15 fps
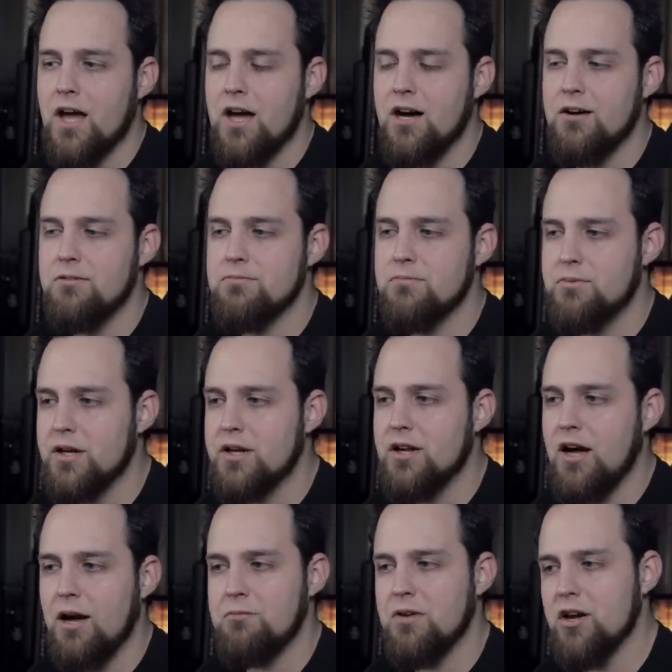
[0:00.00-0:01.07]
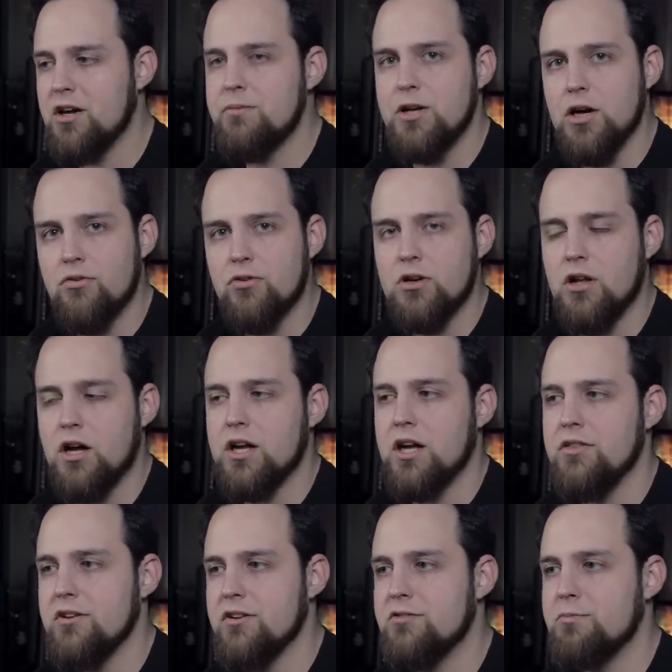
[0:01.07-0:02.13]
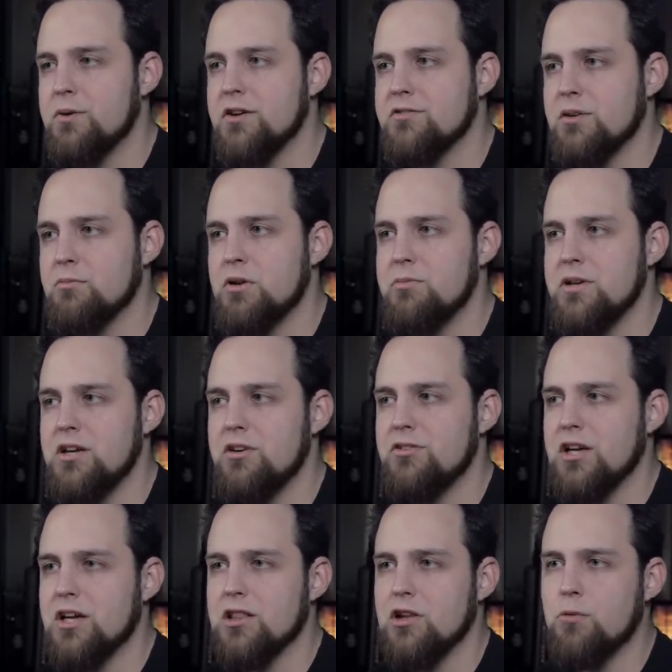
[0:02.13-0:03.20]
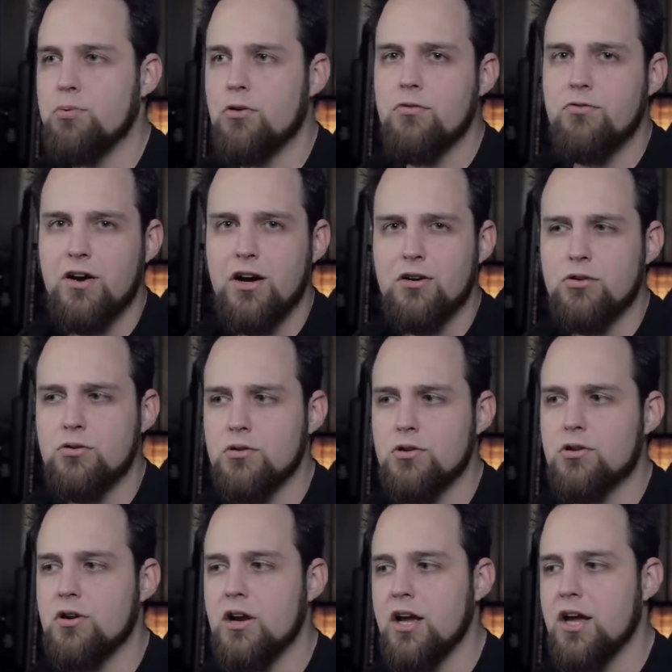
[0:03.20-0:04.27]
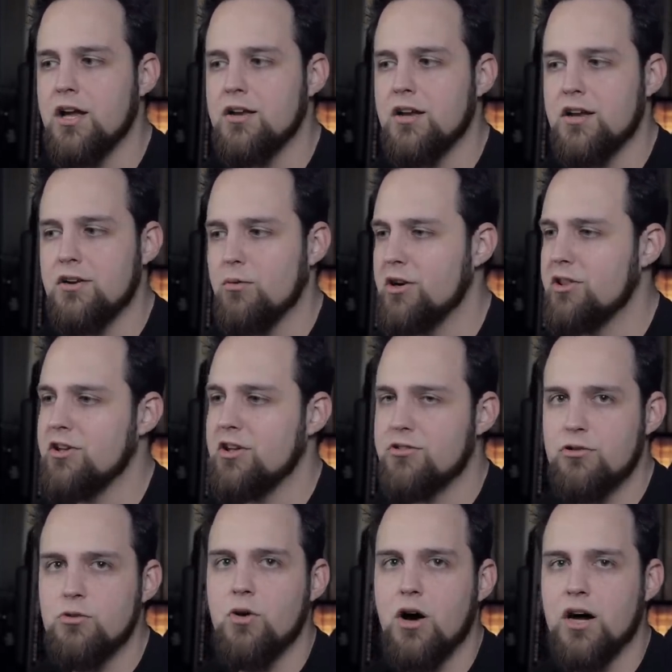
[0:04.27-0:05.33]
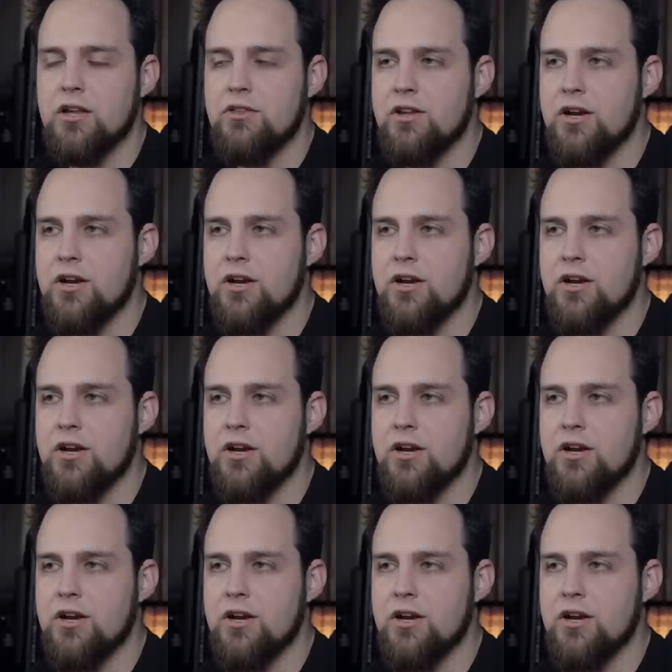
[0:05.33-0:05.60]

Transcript: Um, but I'm not going to be overclocking this because I'm going to be using a low profile cooler, and I don't want it to get too hot